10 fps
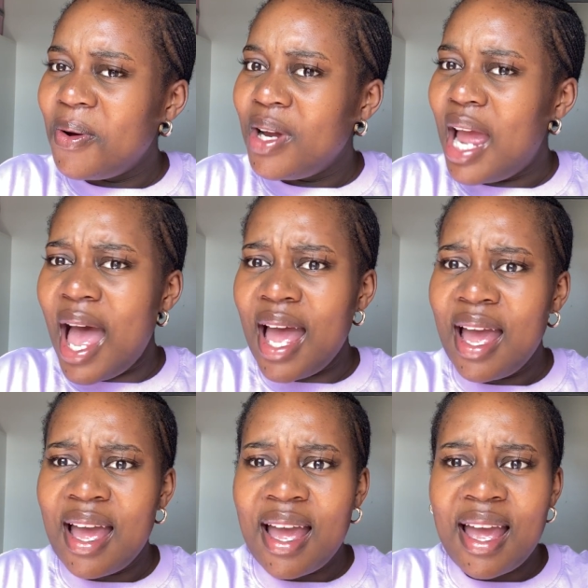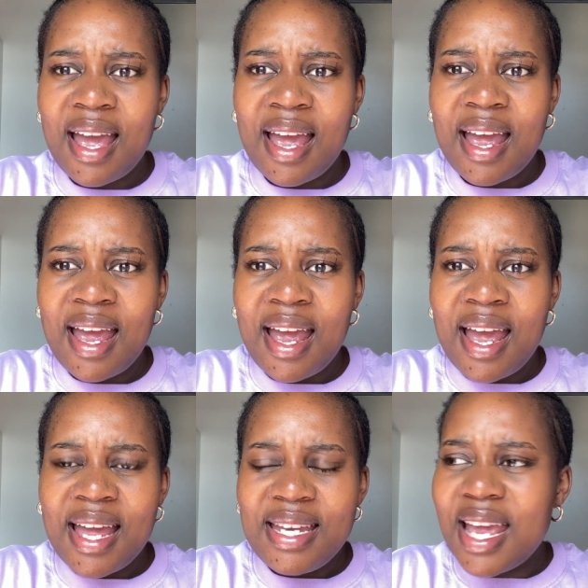Huh?
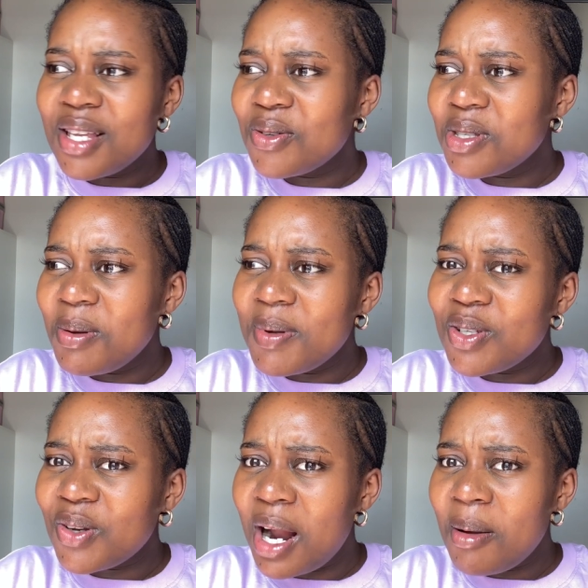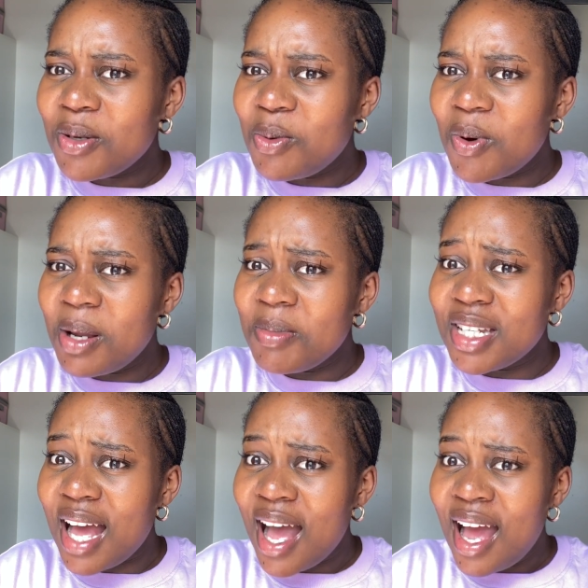Yes, Uti, because I've got out to Ulemina.